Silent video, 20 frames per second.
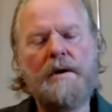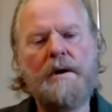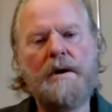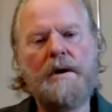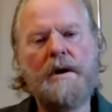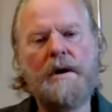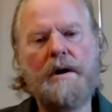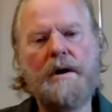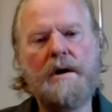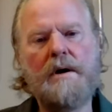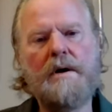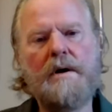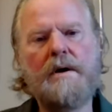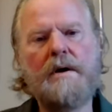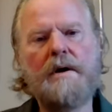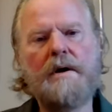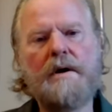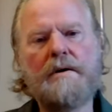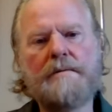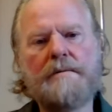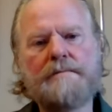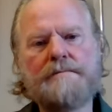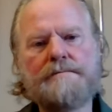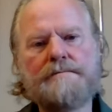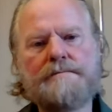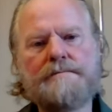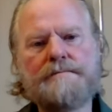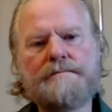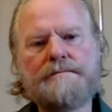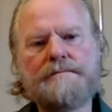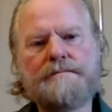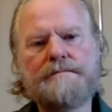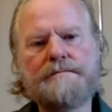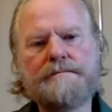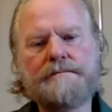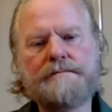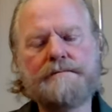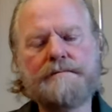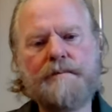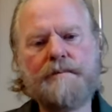
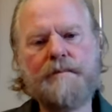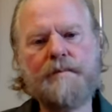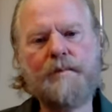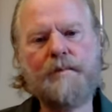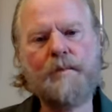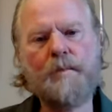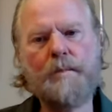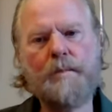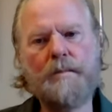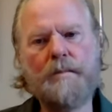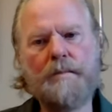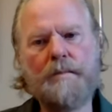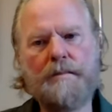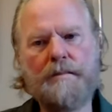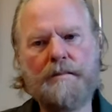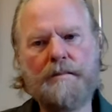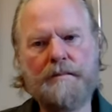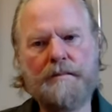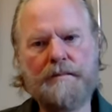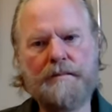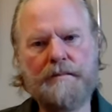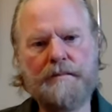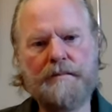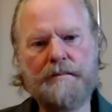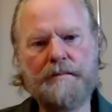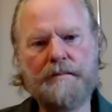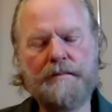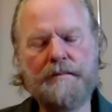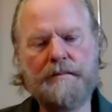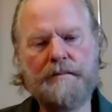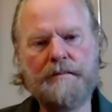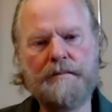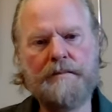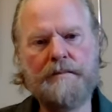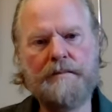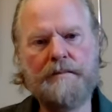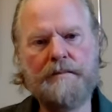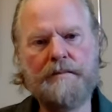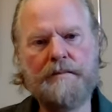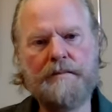
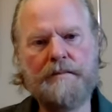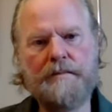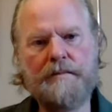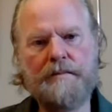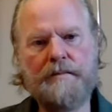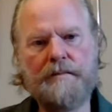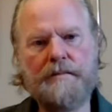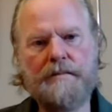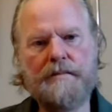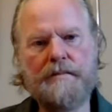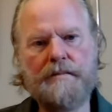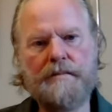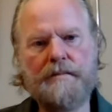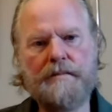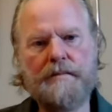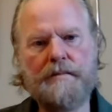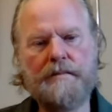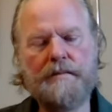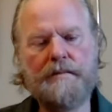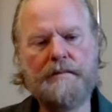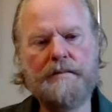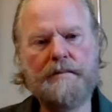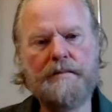No words are spoken by the person on screen.